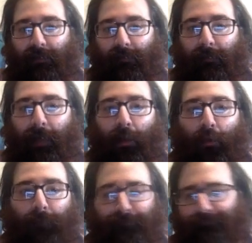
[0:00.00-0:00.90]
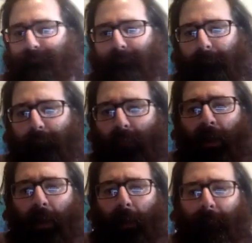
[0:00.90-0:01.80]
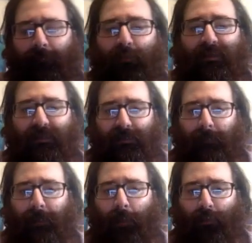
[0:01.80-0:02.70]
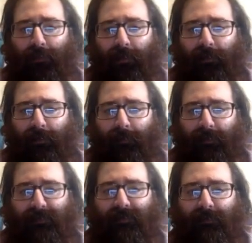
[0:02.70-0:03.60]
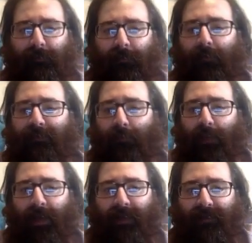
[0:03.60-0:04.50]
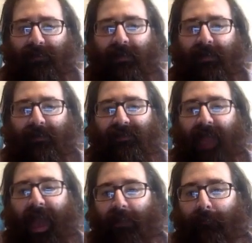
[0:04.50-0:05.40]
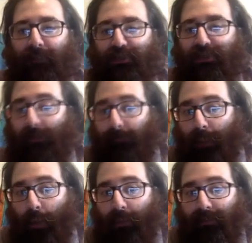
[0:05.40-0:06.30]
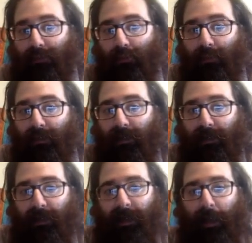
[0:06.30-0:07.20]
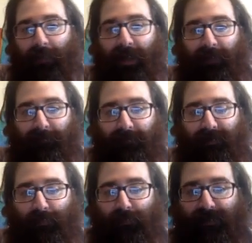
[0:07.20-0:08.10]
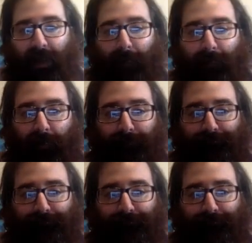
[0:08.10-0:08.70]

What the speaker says: about the free system, now we're talking about a system that also has this added machine component to it and how that affects what's happening.